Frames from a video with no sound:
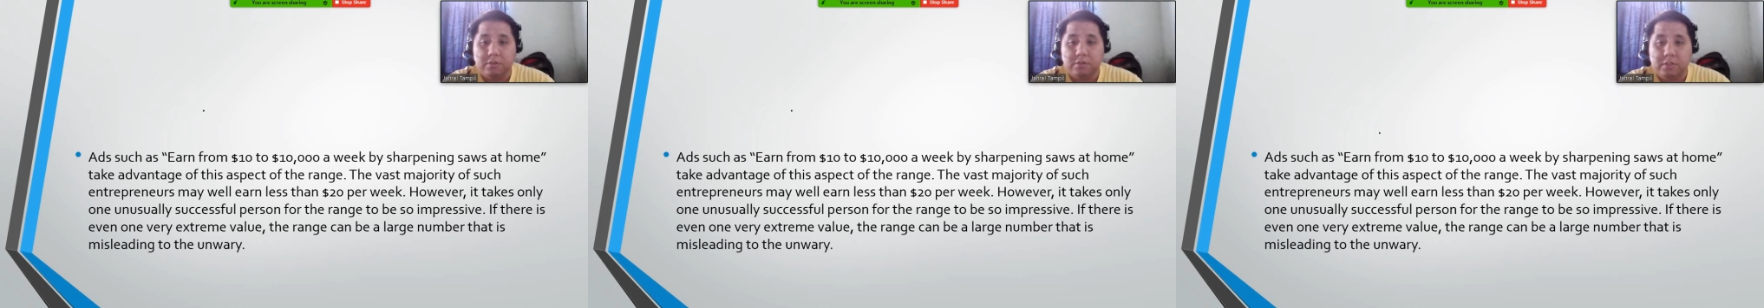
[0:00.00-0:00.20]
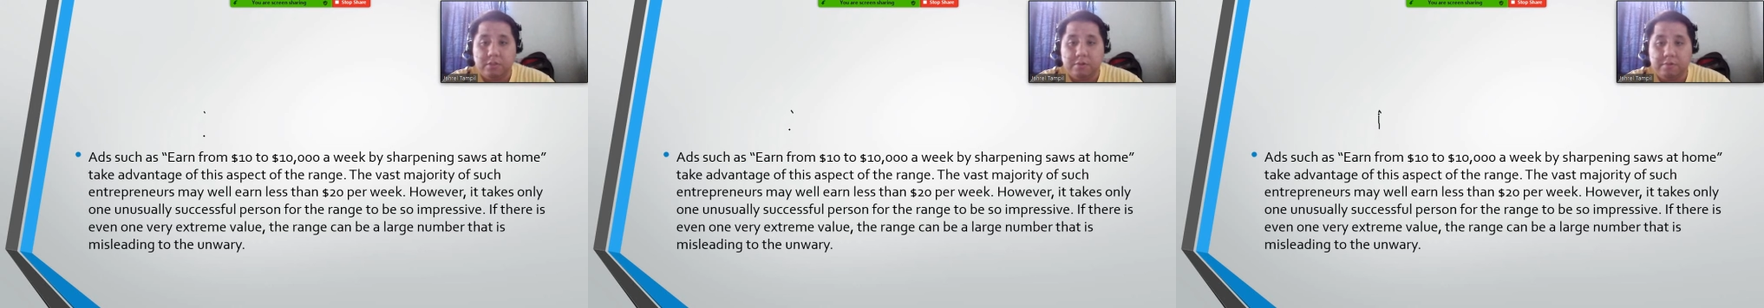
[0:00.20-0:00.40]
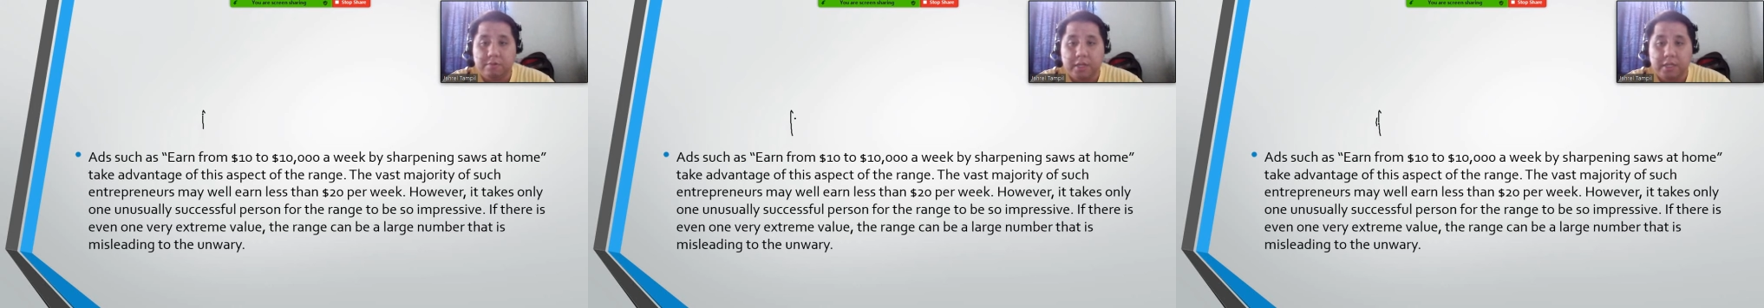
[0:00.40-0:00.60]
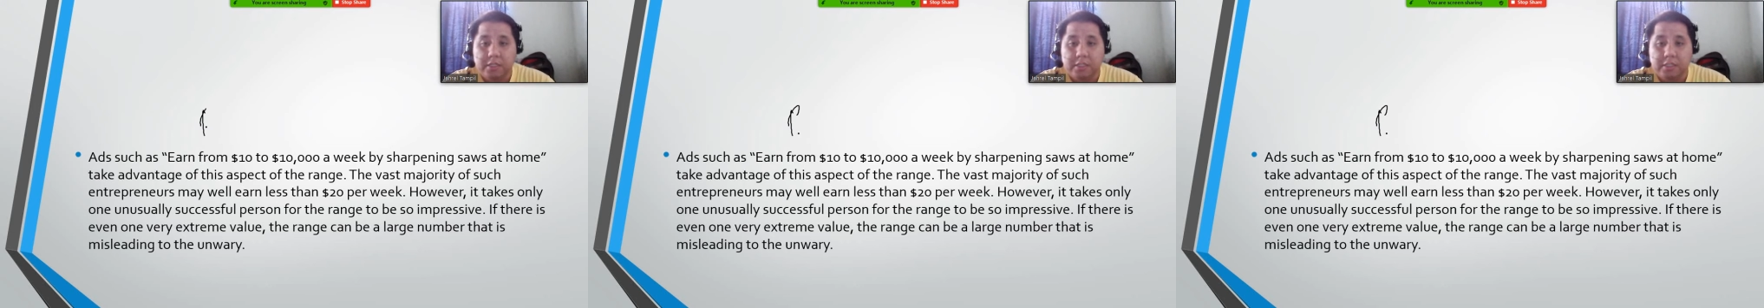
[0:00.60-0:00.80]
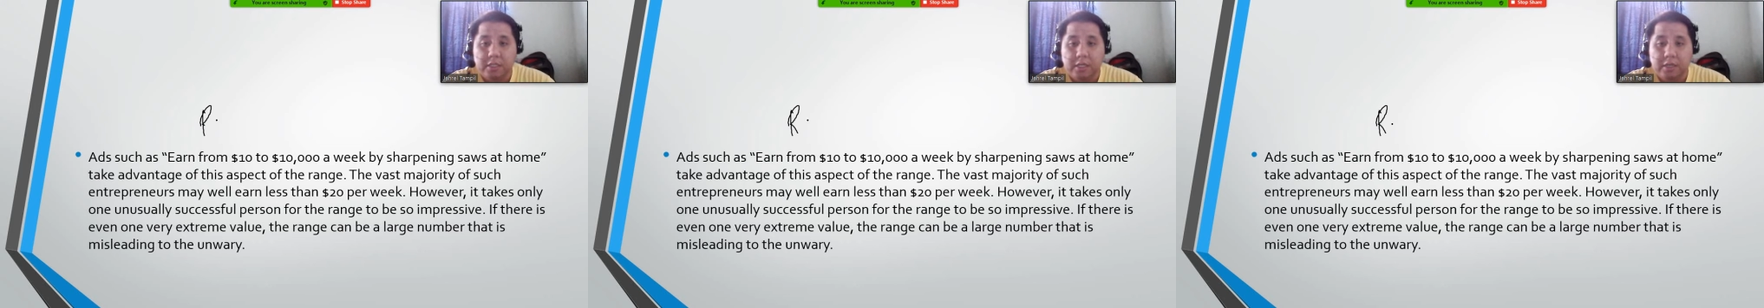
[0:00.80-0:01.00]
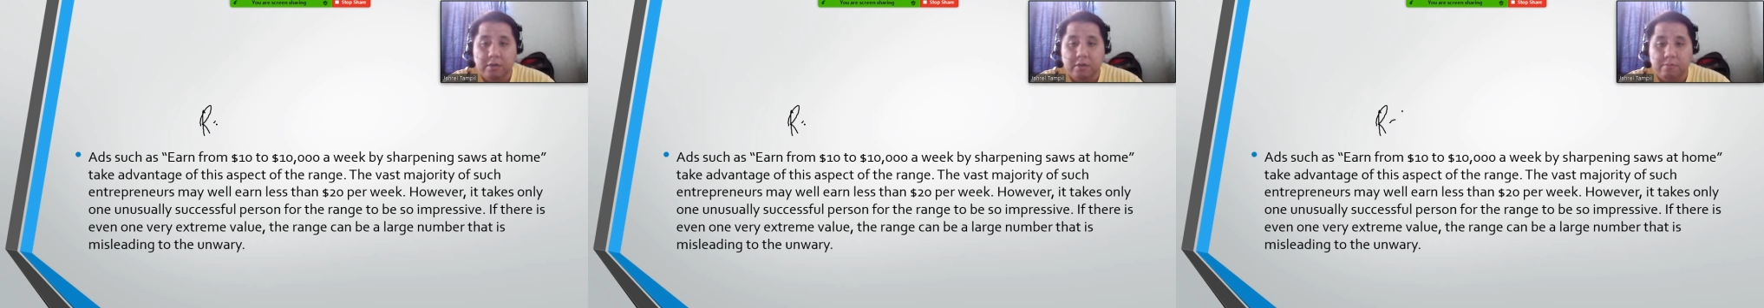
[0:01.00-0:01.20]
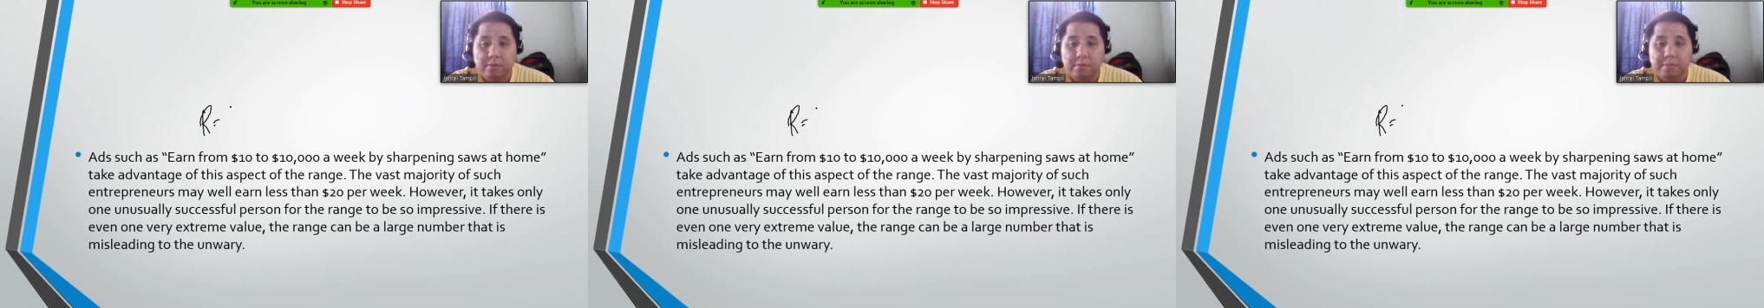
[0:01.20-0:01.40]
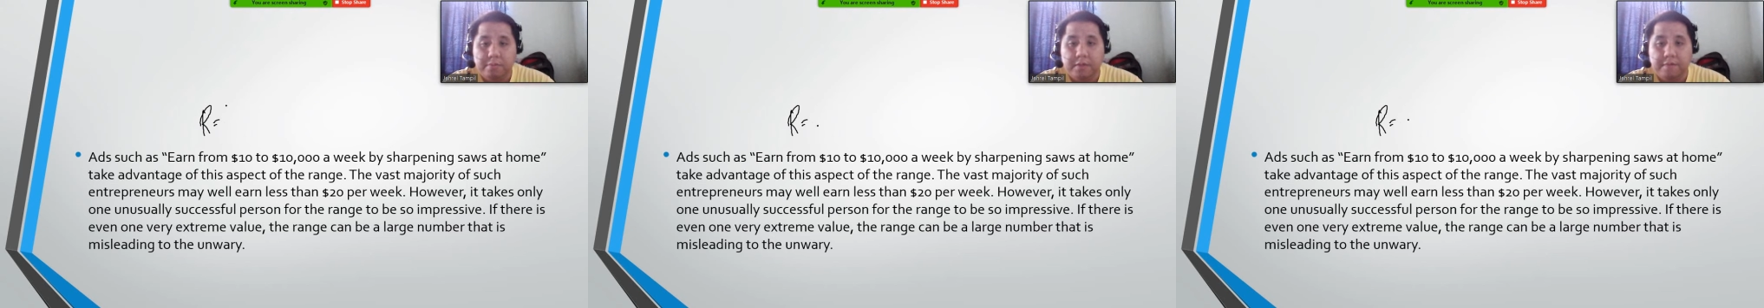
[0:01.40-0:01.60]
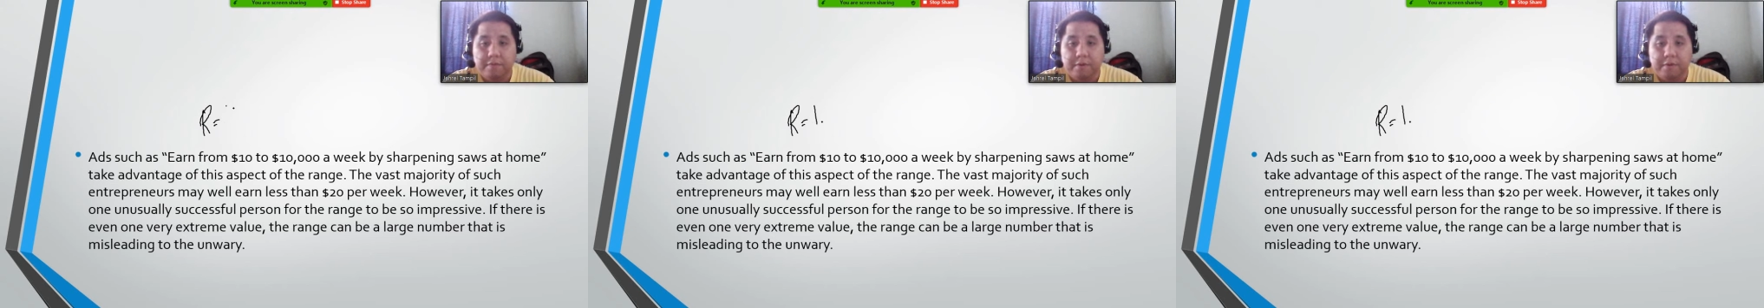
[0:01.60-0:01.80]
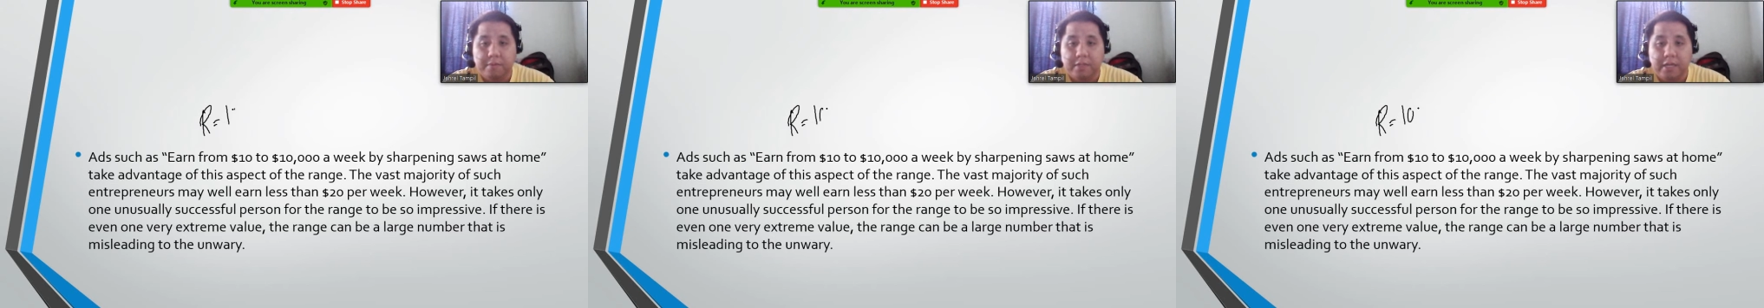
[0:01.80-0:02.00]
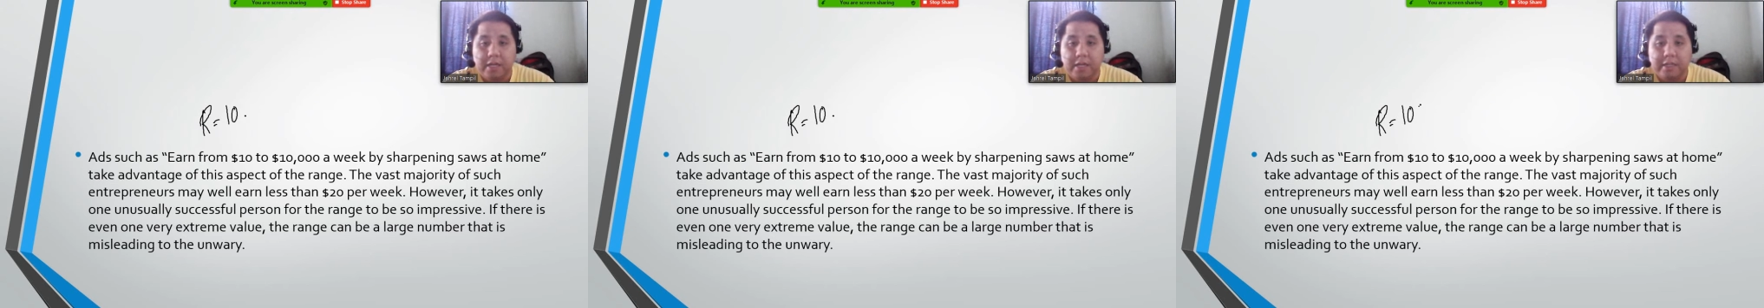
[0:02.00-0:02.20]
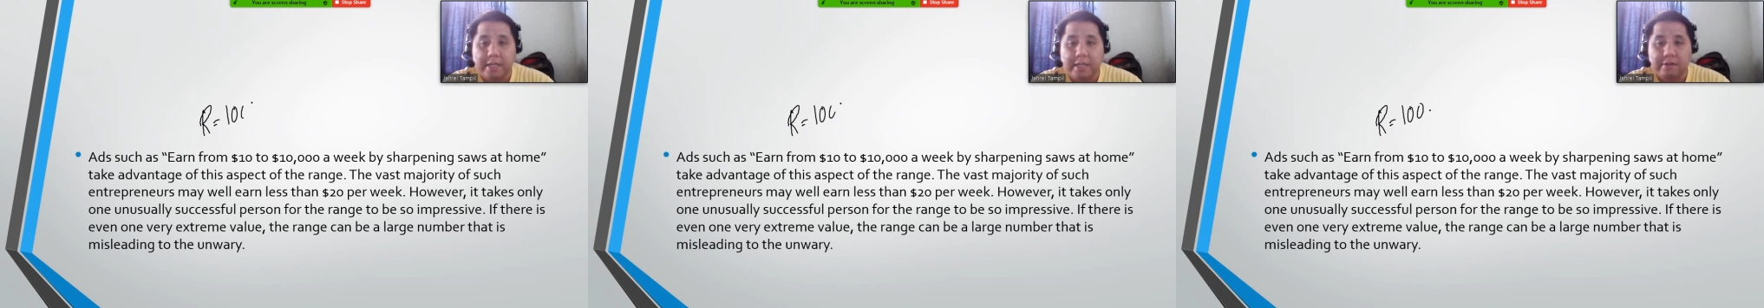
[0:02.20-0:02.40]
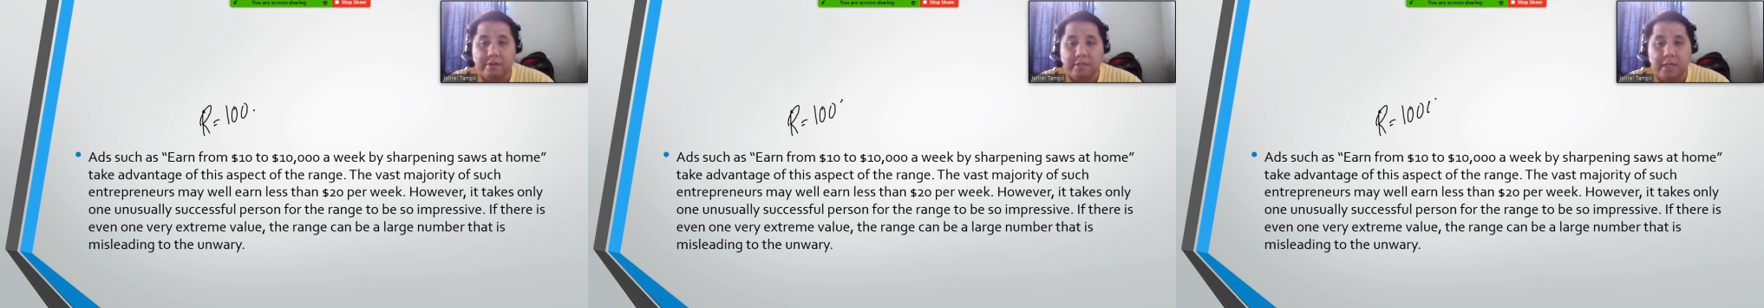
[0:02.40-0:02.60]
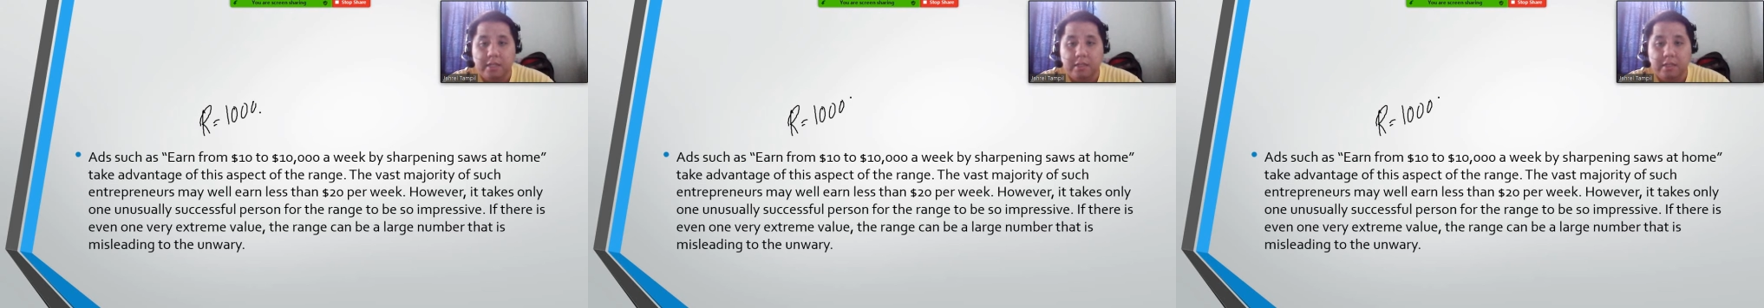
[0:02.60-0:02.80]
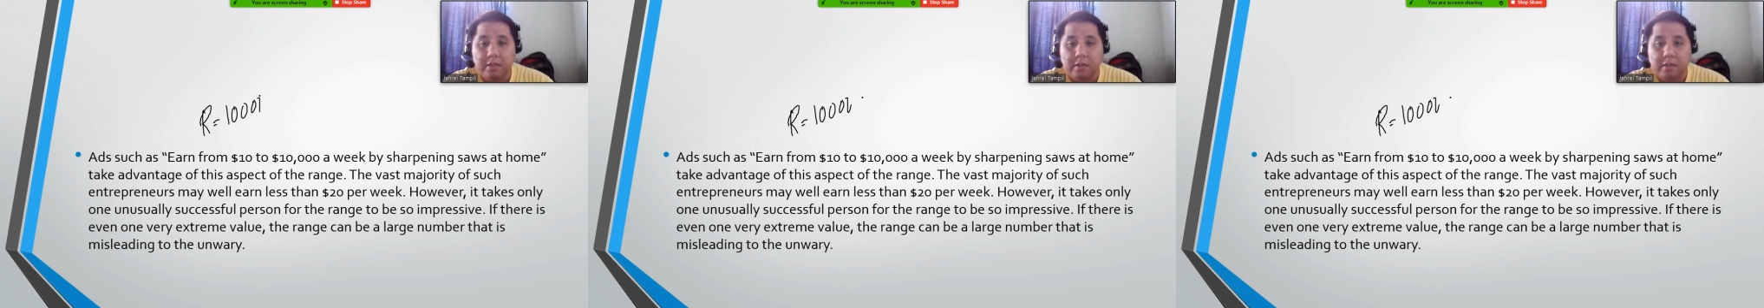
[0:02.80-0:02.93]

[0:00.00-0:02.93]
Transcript: So the range here will be from 10,000